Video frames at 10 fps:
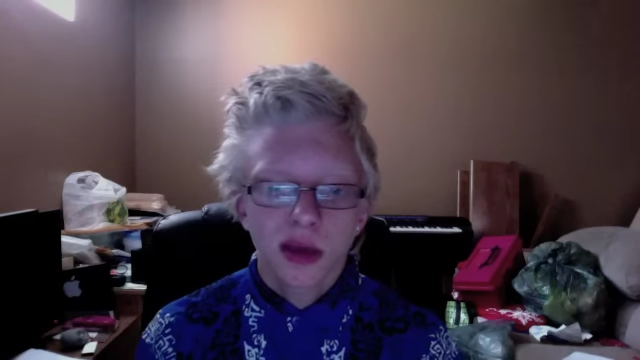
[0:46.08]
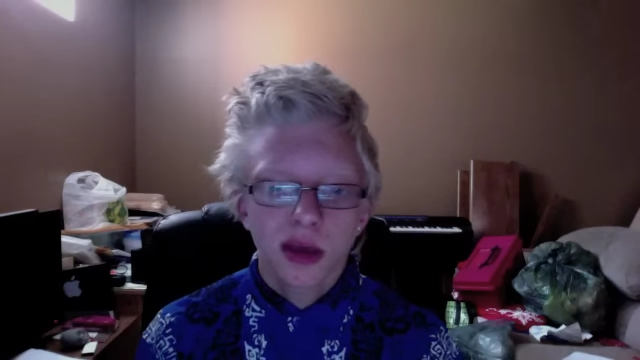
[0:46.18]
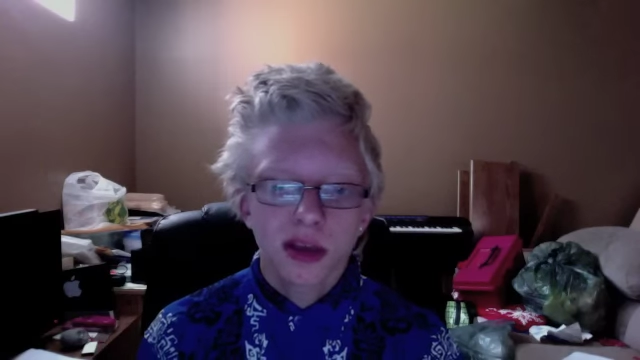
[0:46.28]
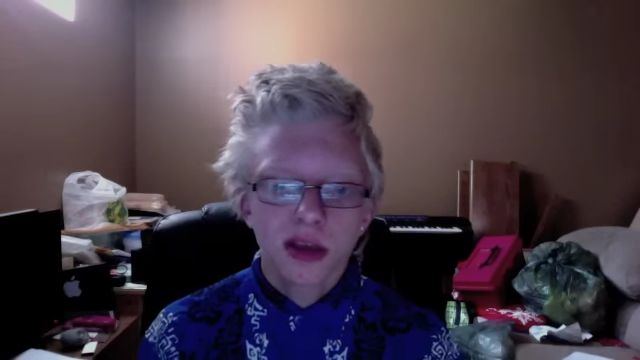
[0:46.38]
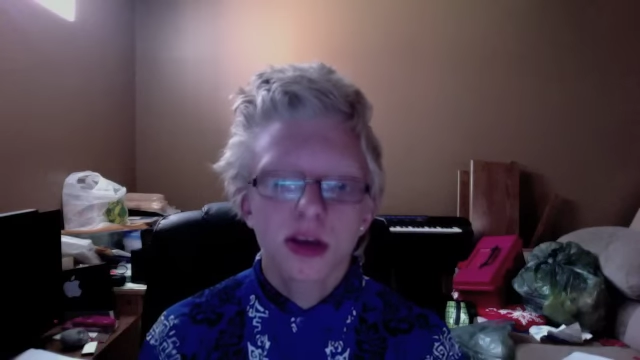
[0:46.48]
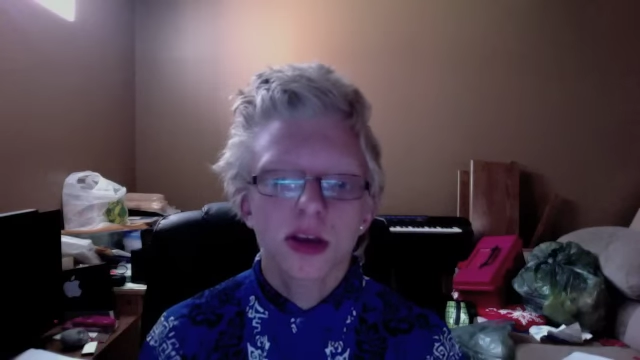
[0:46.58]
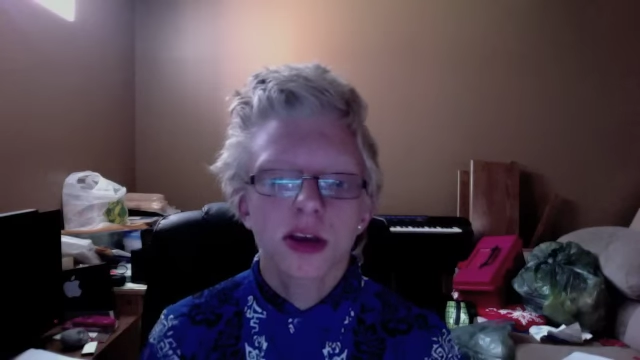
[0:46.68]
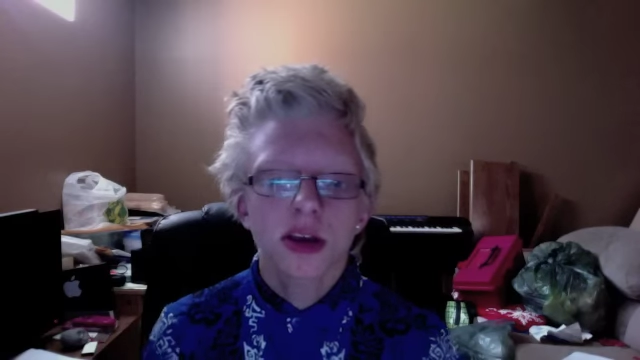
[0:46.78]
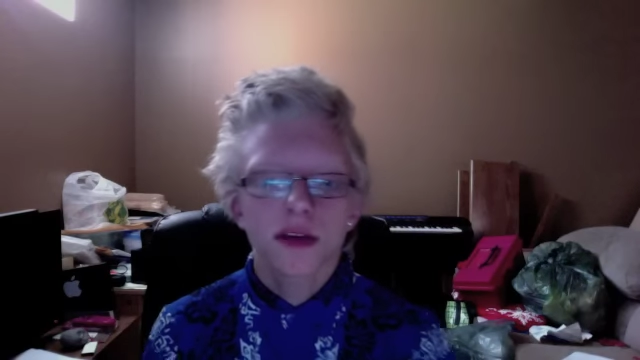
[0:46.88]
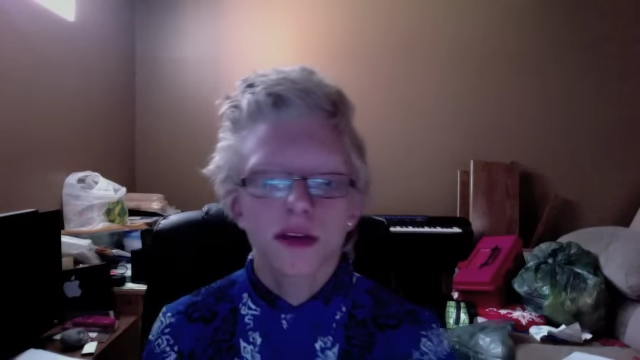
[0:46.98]
It took
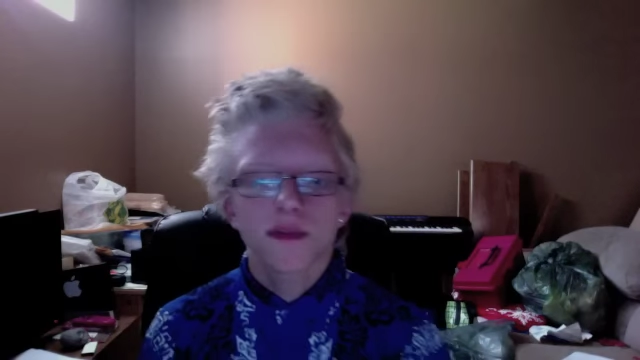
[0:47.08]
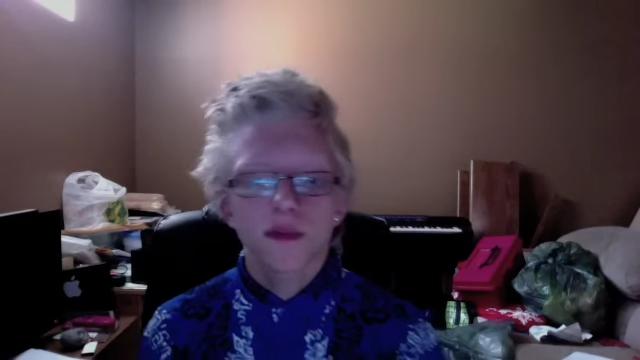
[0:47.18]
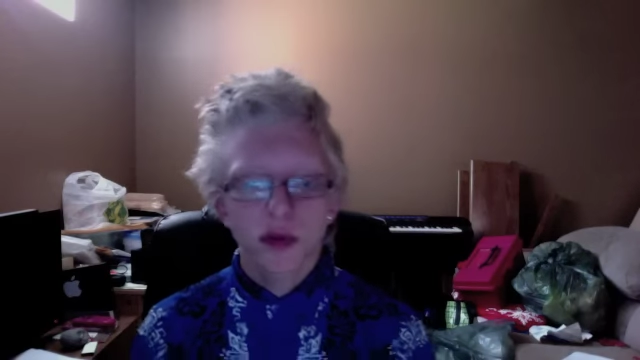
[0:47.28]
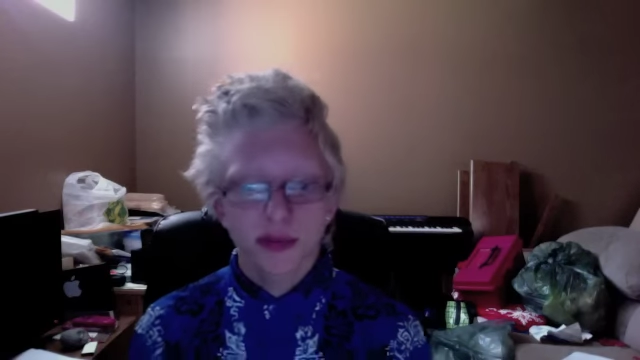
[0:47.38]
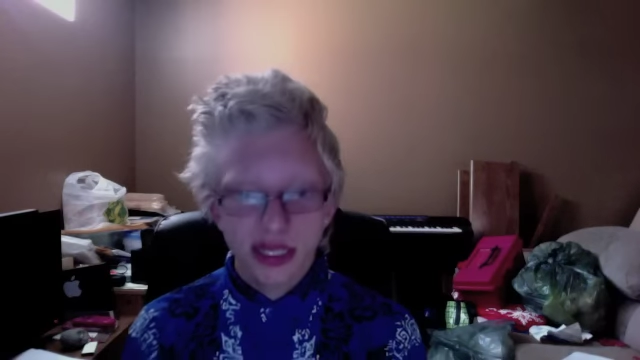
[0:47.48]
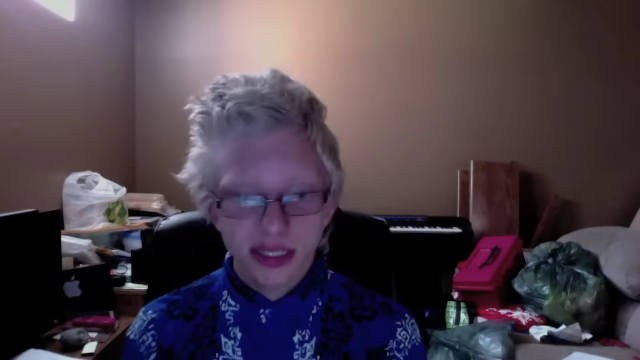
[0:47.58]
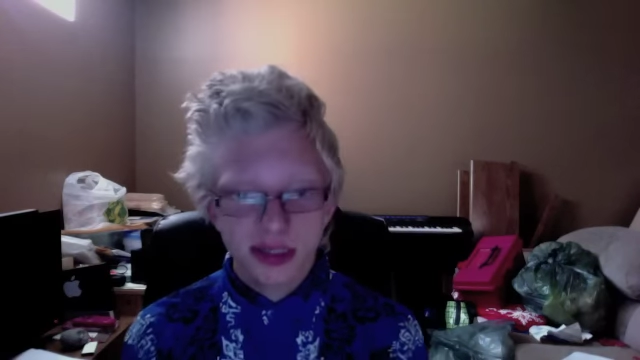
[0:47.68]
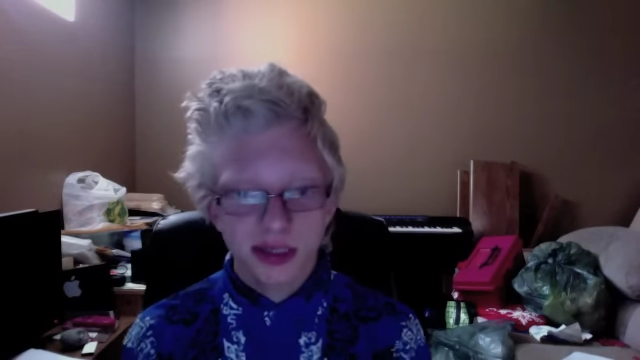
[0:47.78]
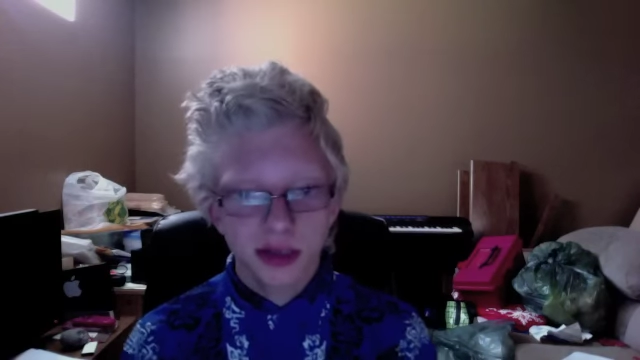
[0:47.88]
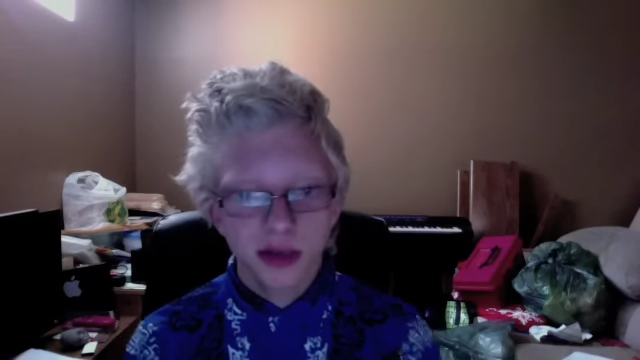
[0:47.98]
uh, 4 minutes
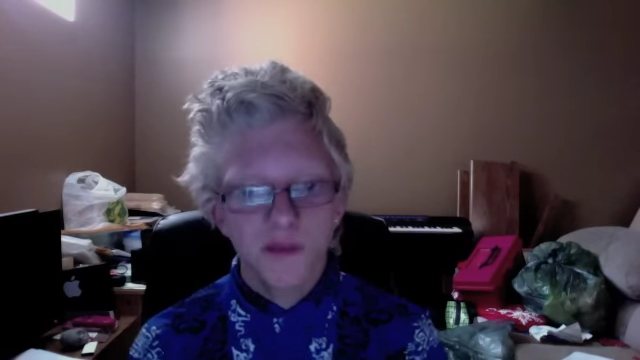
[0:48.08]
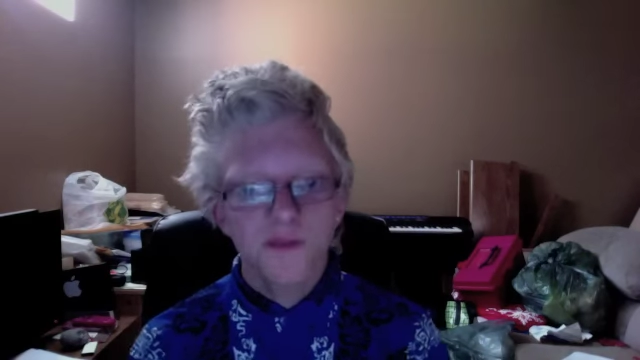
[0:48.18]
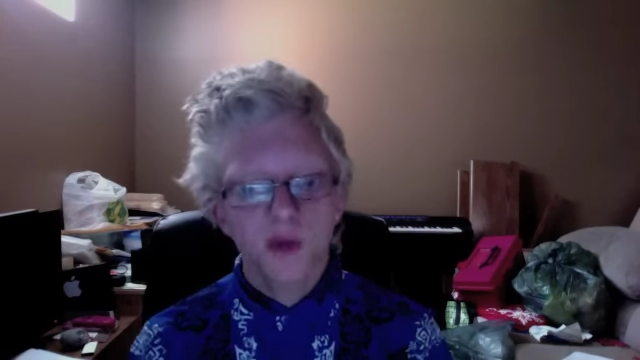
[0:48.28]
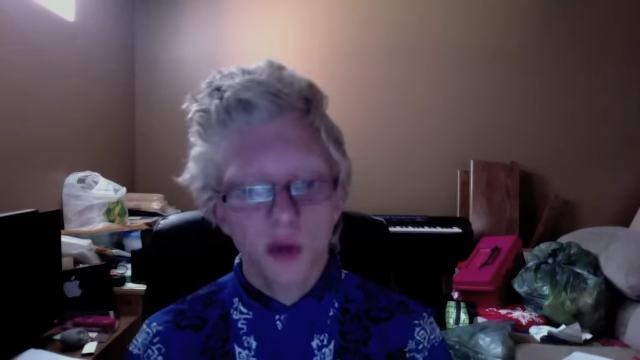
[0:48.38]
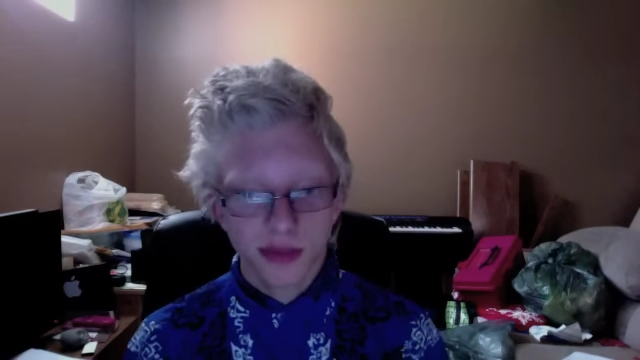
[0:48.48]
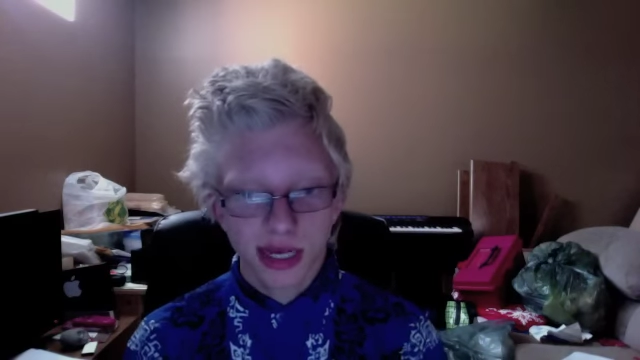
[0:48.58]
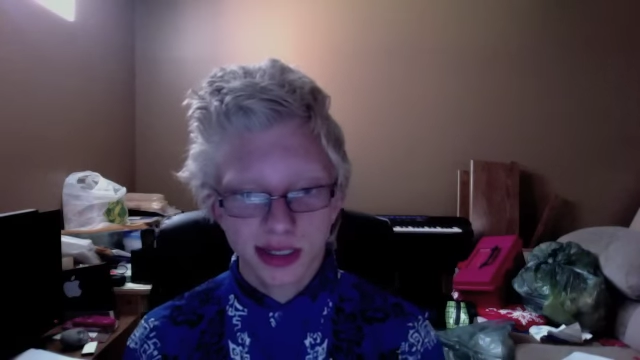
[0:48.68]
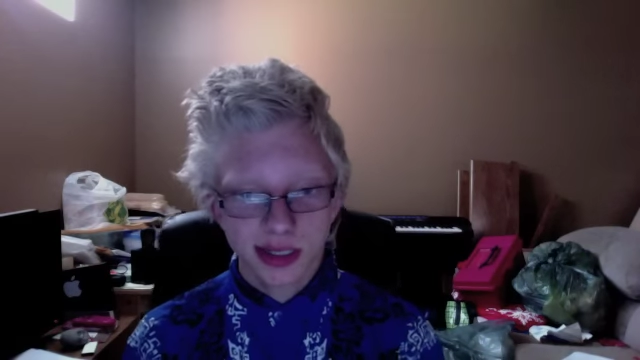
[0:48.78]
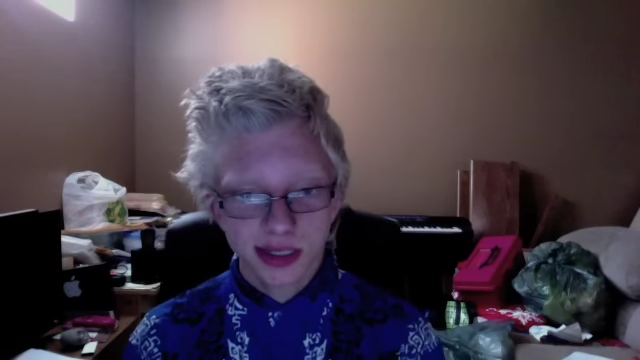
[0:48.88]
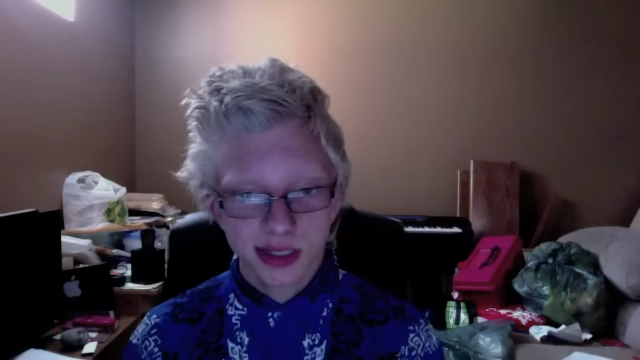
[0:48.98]
uh, to format
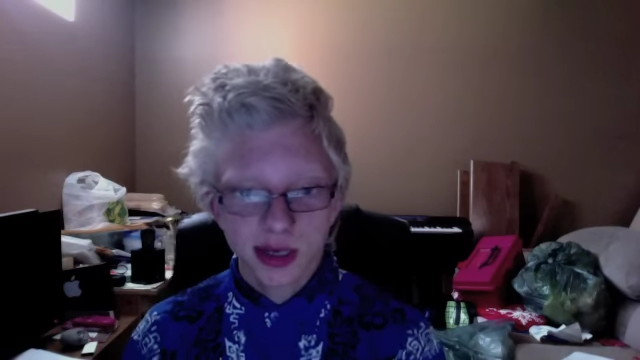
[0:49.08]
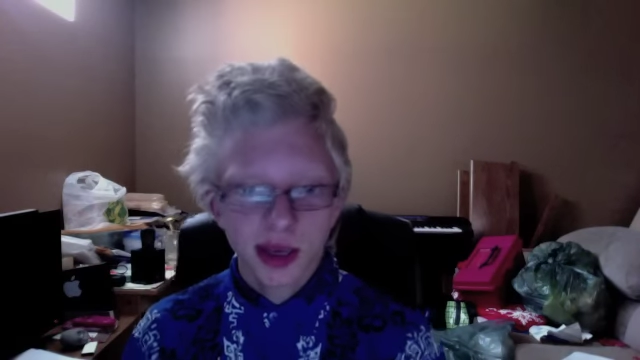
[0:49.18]
it,